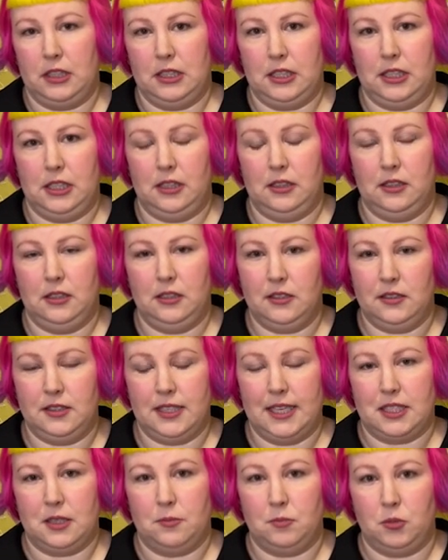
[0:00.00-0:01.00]
the
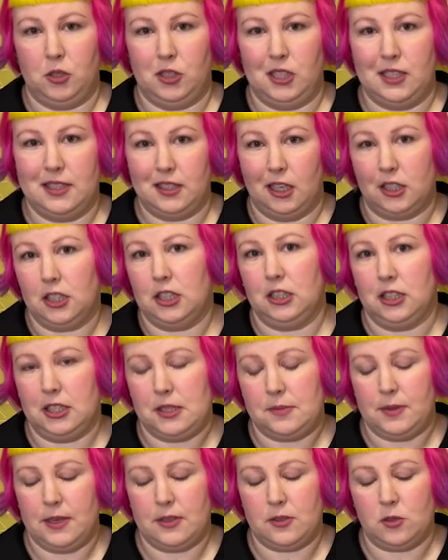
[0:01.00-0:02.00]
Desert Beauty succulents
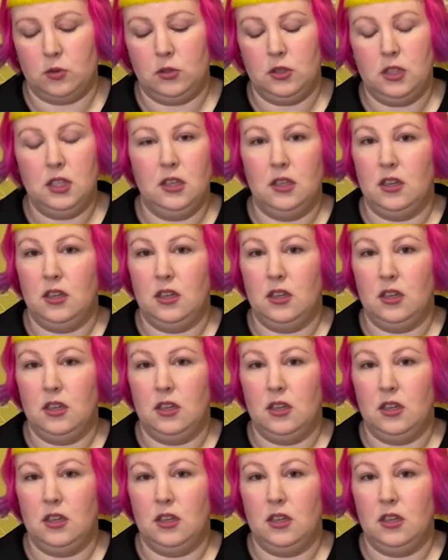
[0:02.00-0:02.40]
puzzle,